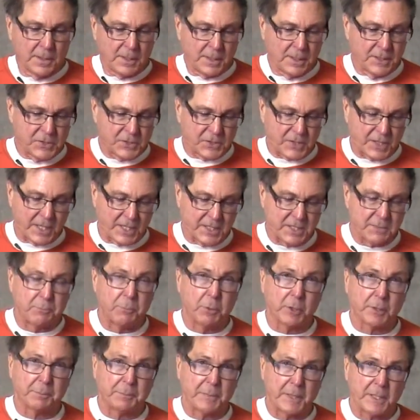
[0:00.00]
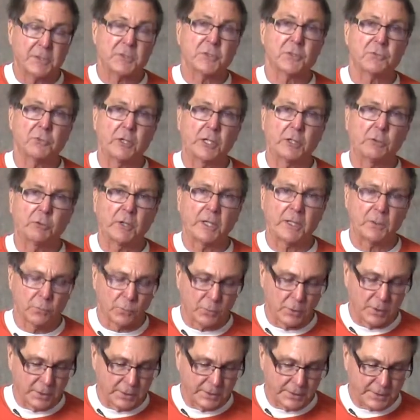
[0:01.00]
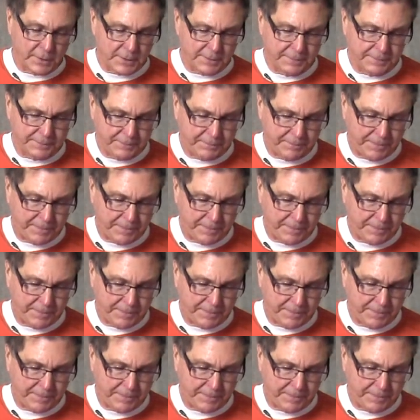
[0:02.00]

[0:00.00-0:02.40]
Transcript: Inside's book matched straight grain walnut.